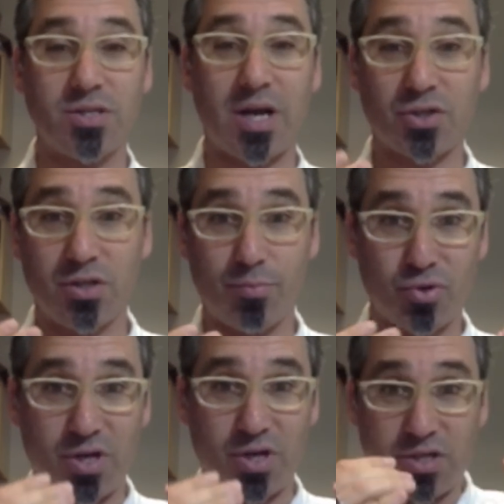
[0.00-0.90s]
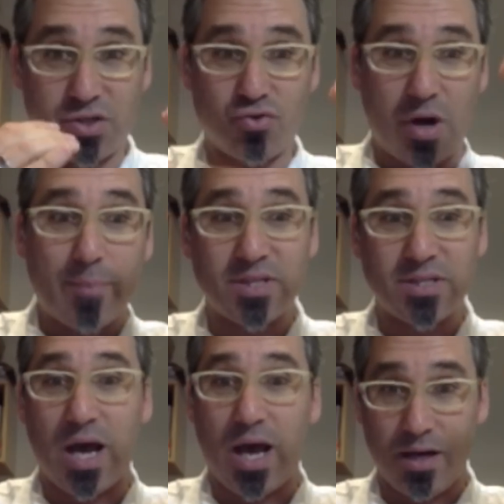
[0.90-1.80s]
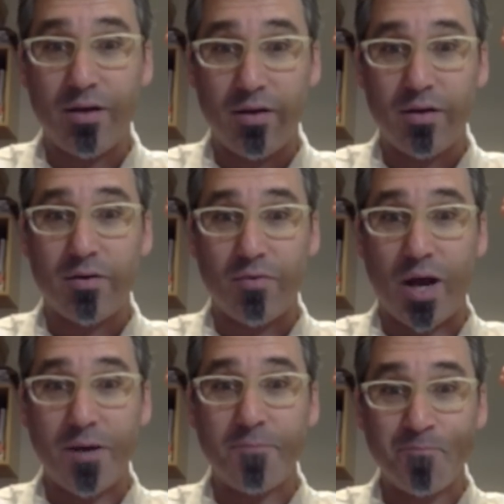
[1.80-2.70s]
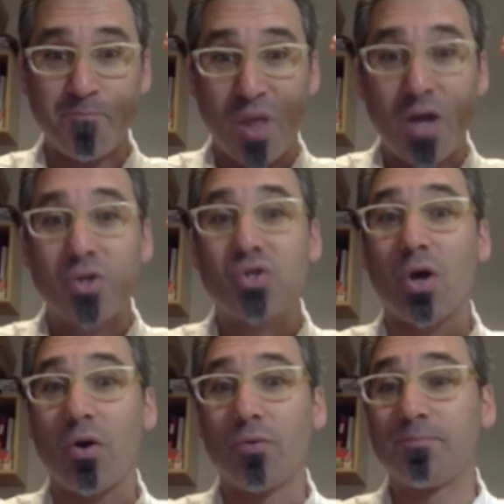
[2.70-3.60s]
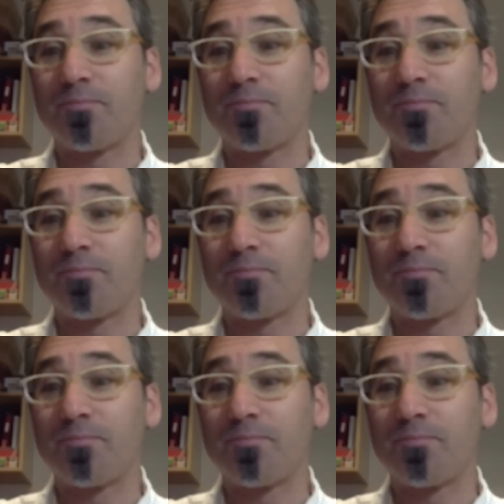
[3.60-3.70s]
actually the percentages dropped a tad, right? Sure. So